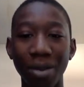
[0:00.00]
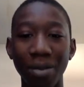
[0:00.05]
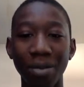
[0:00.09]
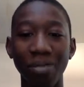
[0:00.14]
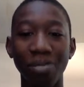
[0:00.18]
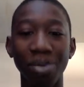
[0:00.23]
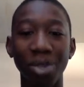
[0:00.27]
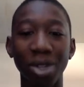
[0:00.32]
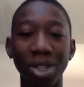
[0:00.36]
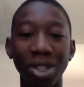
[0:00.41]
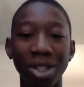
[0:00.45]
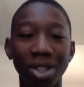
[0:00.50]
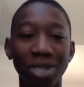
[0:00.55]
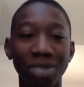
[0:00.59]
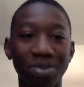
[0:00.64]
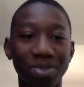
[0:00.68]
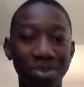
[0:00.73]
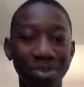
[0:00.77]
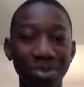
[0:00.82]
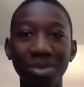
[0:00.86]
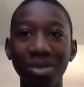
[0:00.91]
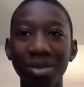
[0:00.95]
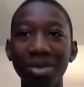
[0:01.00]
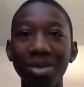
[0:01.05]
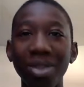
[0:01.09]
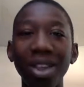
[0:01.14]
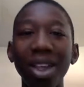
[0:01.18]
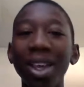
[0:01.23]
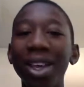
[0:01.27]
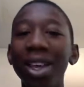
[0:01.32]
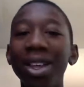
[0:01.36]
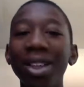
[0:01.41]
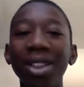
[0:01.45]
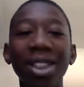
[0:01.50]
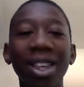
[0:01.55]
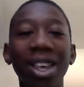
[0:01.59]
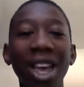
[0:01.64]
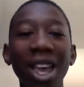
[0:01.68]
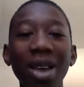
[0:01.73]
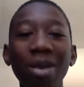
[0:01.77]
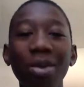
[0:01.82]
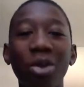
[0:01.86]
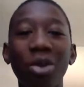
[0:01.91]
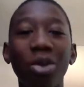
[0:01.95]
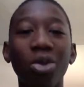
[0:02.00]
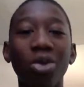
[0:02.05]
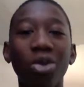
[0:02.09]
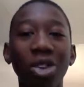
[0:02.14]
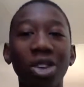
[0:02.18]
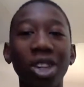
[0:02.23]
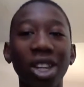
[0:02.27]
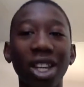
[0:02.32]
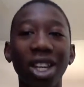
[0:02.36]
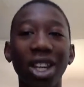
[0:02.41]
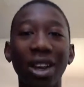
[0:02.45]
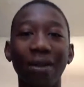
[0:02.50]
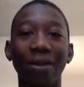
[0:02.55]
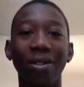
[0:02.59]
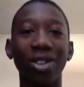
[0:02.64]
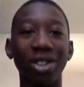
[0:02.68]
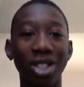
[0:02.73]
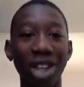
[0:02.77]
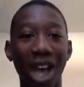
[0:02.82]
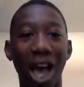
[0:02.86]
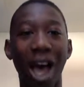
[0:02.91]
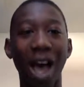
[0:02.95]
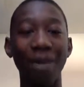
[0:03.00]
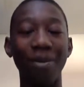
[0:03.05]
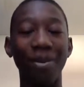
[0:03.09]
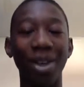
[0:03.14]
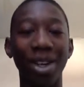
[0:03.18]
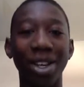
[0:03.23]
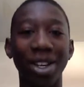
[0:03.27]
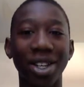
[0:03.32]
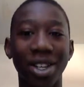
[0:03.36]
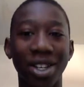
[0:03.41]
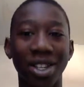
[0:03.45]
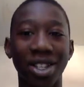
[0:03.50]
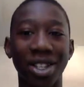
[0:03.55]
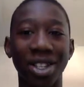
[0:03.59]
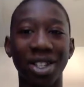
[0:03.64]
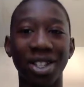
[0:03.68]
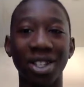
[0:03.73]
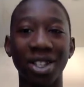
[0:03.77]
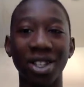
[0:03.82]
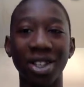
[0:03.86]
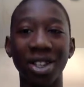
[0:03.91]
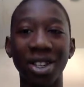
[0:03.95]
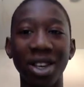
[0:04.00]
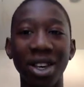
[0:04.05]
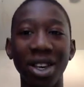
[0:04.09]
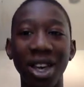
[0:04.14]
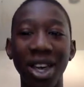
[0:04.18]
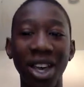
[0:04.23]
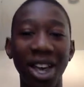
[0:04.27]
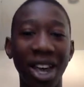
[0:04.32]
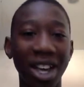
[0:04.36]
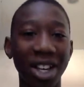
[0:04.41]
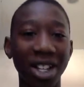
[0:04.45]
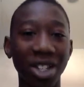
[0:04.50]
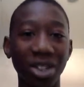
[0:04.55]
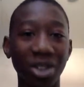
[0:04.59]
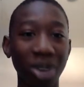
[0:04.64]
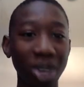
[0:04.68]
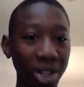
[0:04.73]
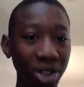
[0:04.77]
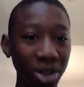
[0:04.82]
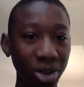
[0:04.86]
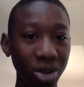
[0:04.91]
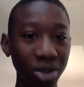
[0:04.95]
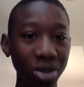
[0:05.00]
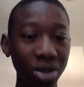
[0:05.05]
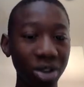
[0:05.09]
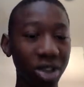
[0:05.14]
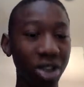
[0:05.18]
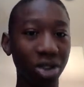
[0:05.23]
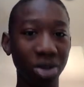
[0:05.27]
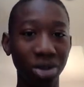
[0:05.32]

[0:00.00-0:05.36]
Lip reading: But the game will really never die because it has no end goal, no